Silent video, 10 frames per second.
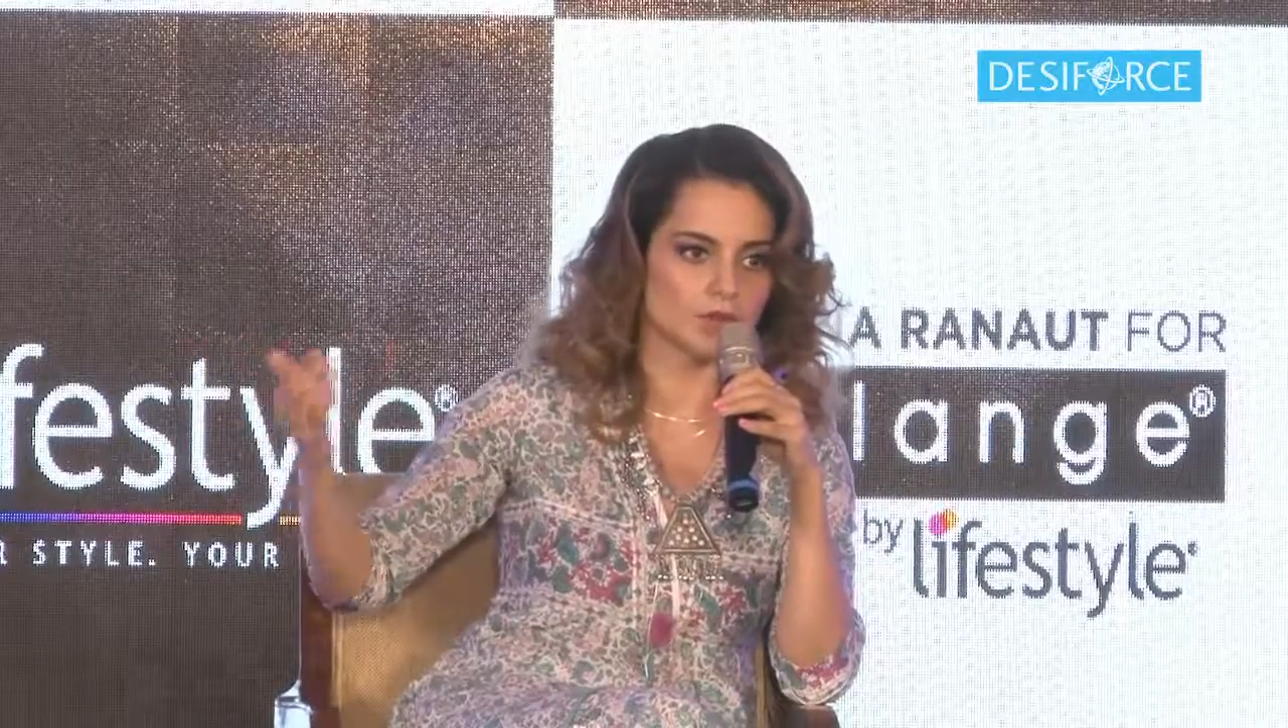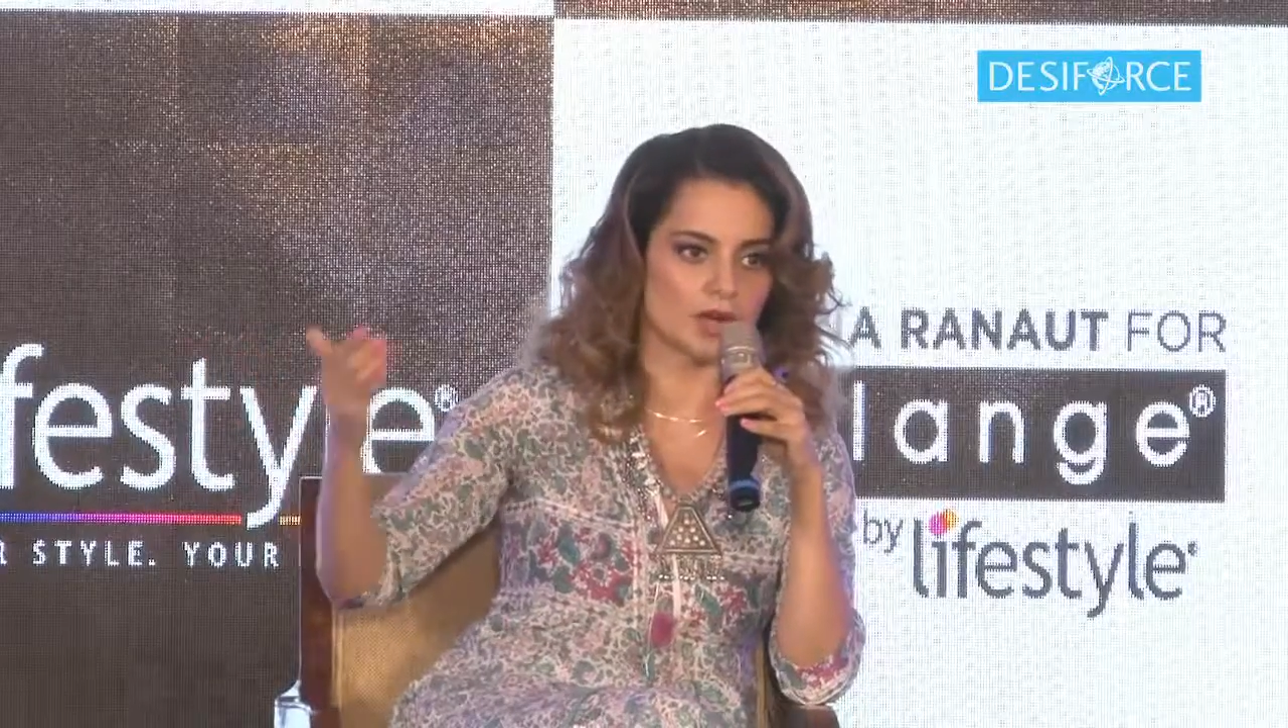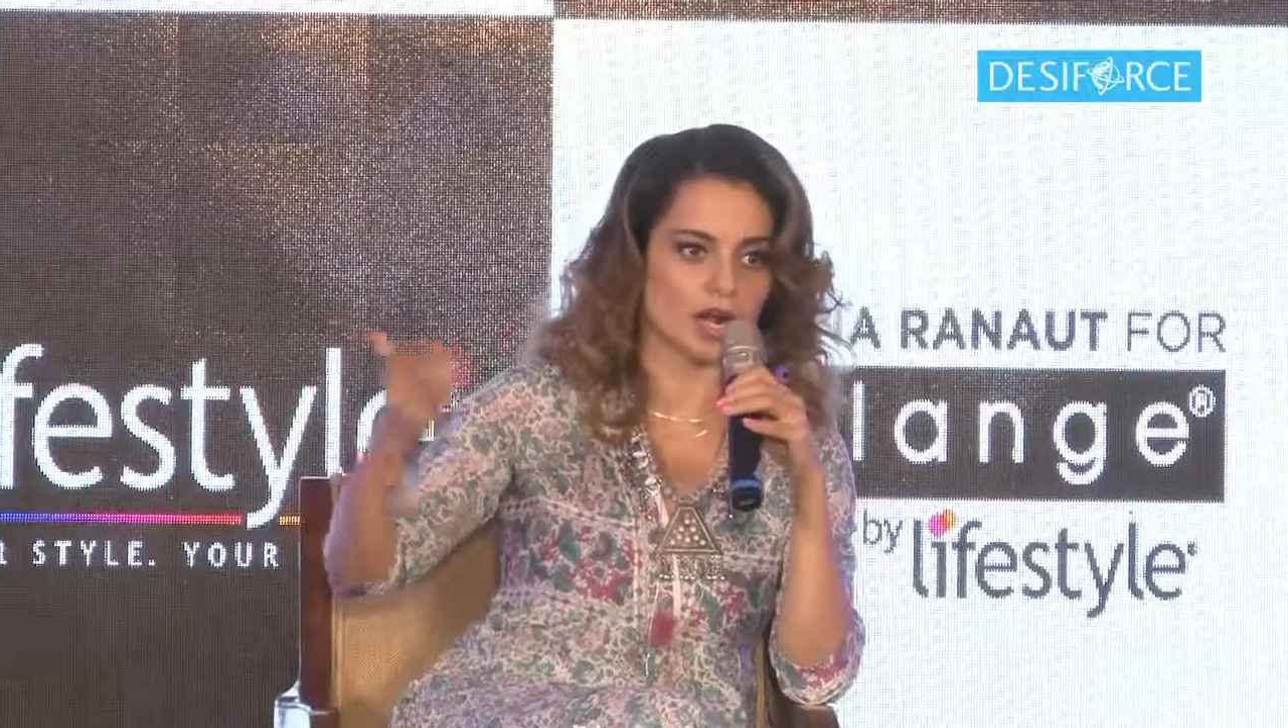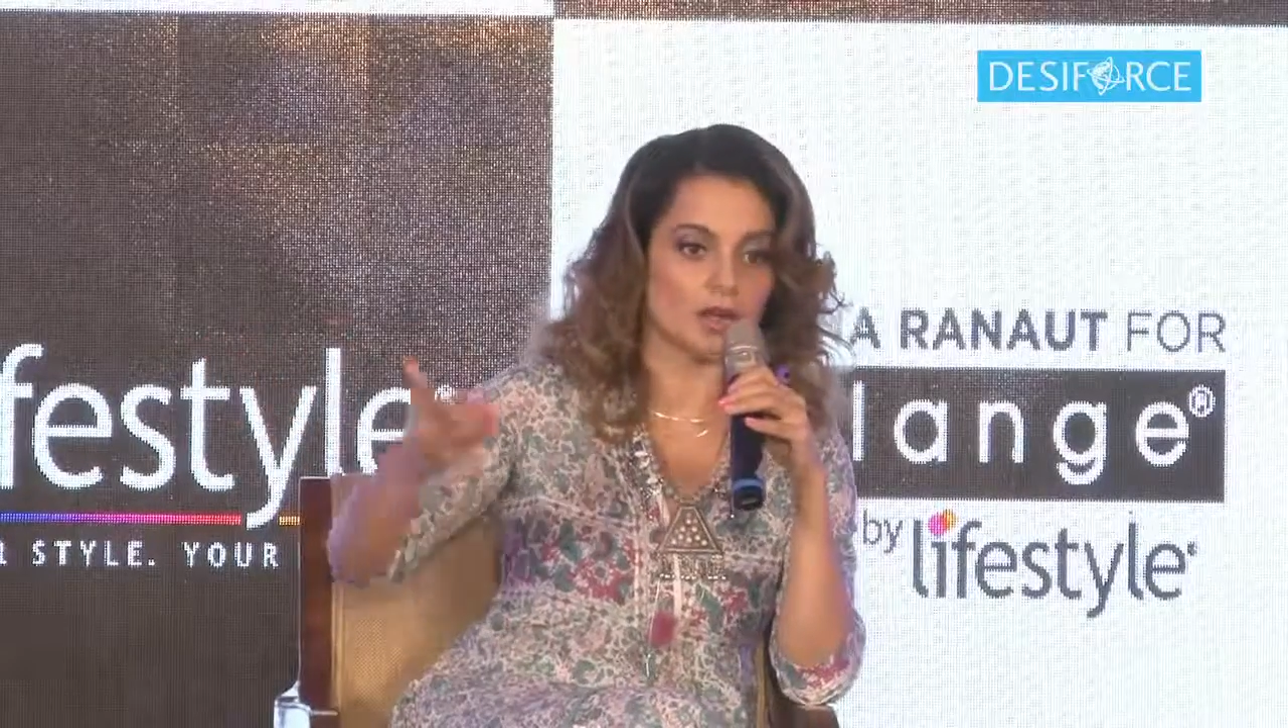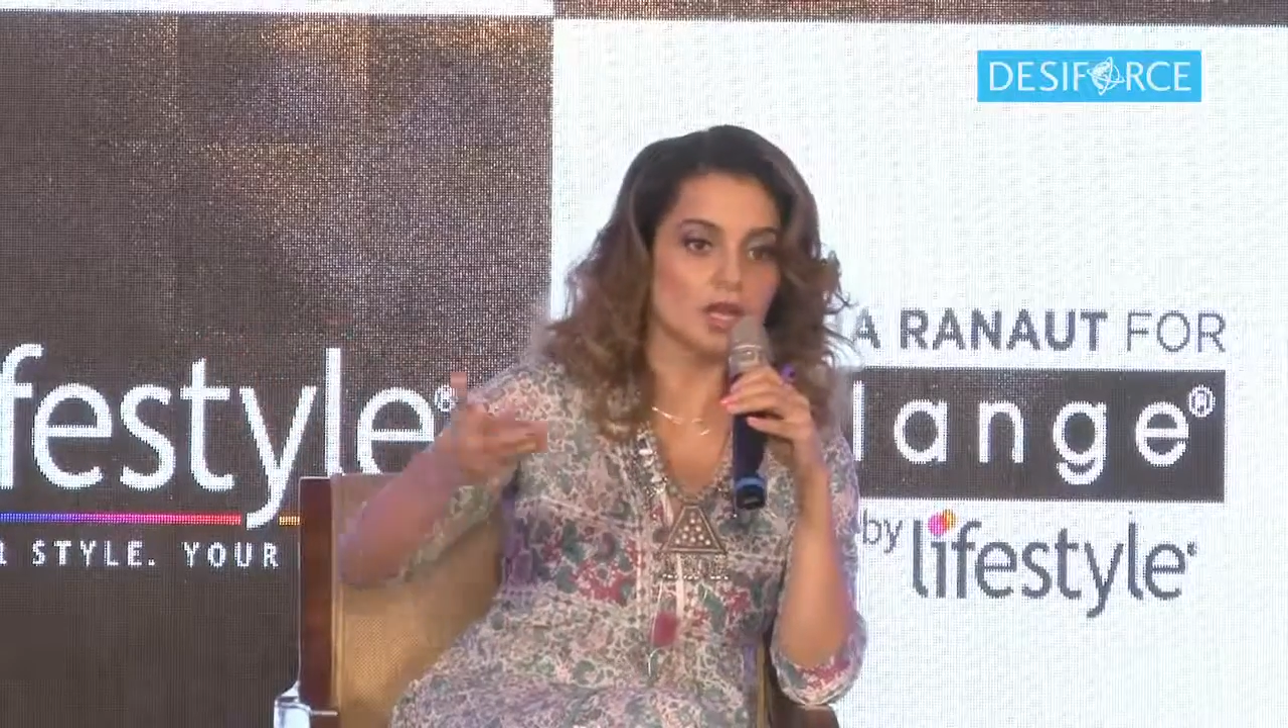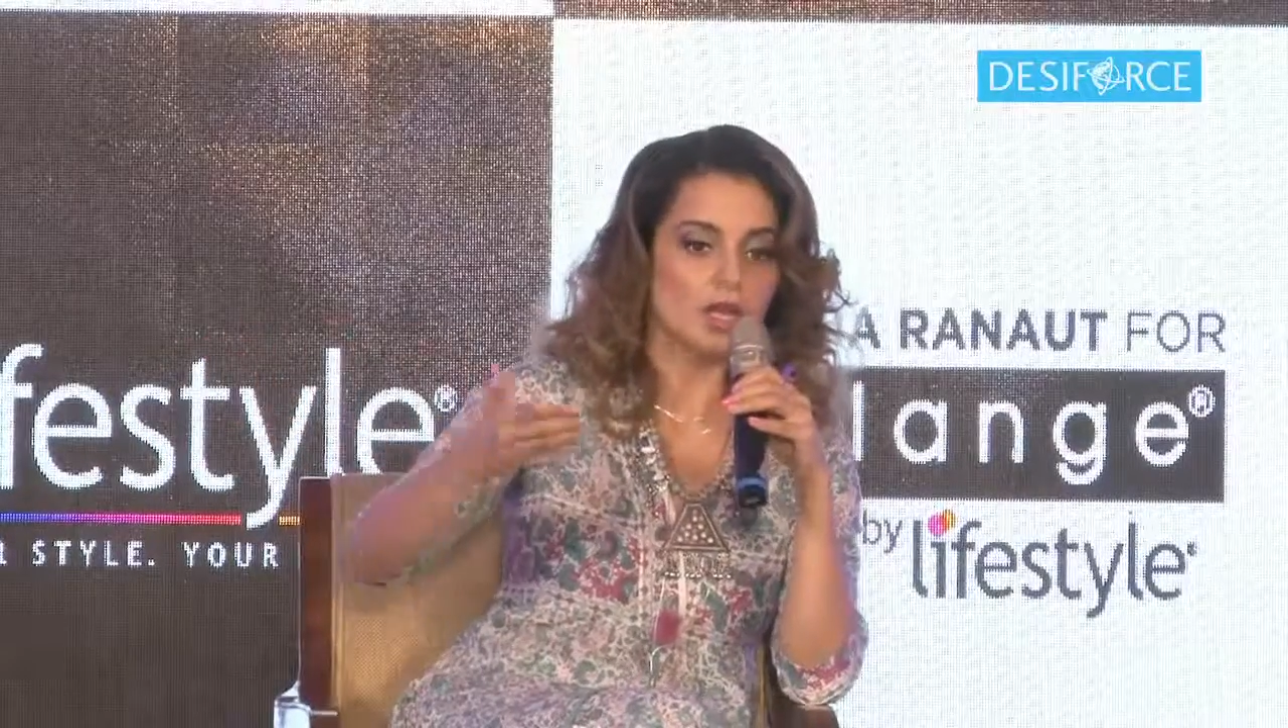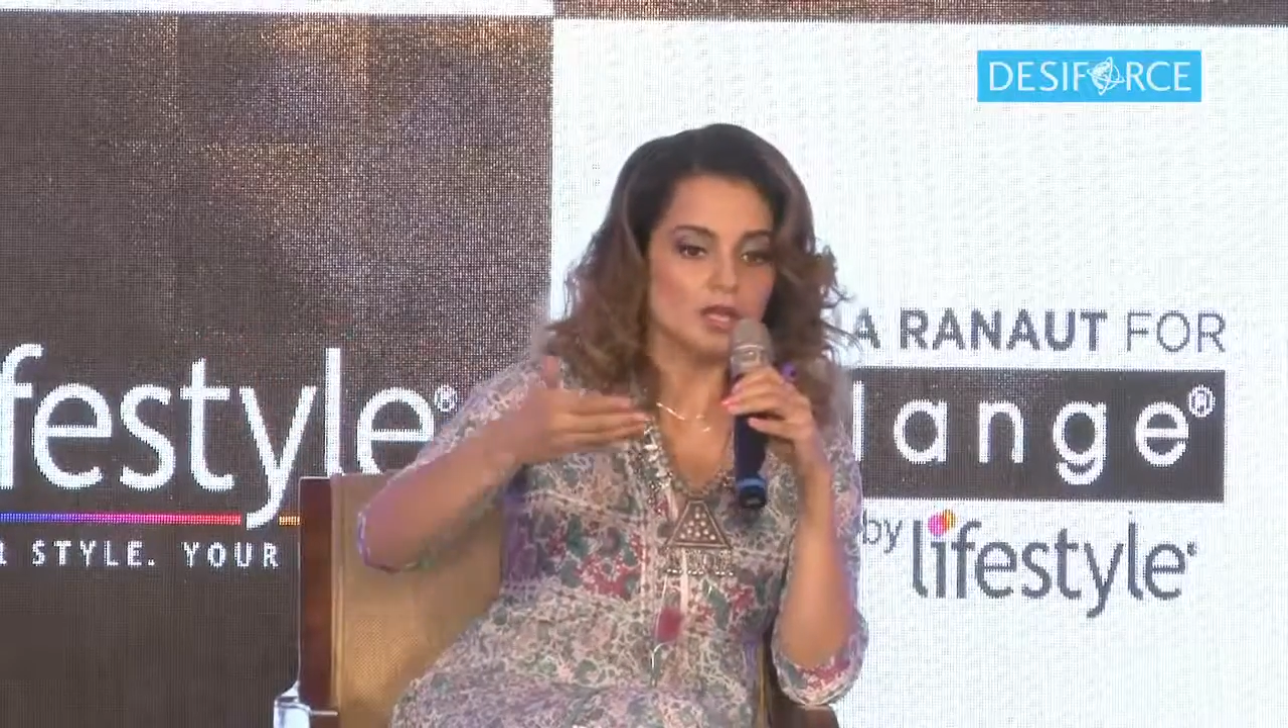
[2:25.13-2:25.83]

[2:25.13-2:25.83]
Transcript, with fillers: or are